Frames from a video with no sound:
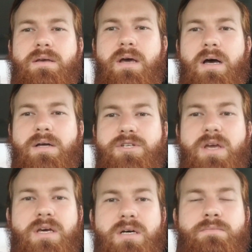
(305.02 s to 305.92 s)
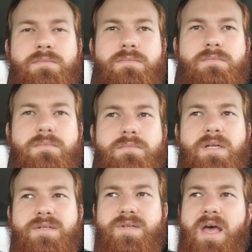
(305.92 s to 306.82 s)
uh, Jacob,
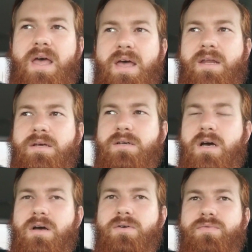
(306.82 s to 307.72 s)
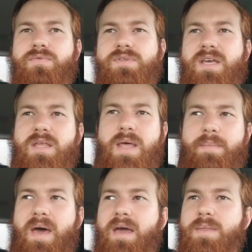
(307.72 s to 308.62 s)
instead of taking that
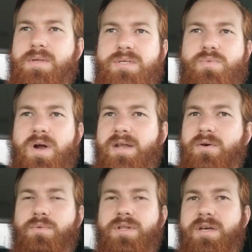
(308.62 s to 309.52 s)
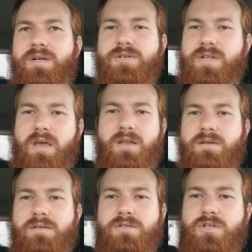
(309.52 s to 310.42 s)
bag, and this is where I don't really
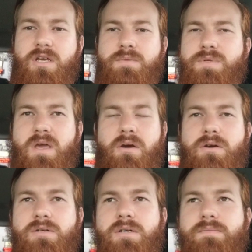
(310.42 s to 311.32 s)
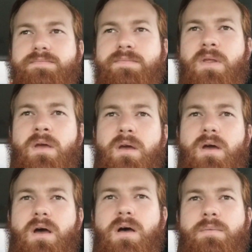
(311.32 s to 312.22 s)
understand Jacob's character,
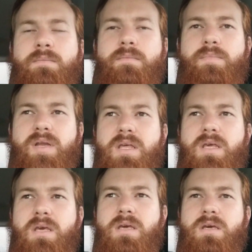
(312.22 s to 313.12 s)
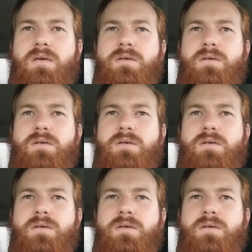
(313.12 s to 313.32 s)
um, but he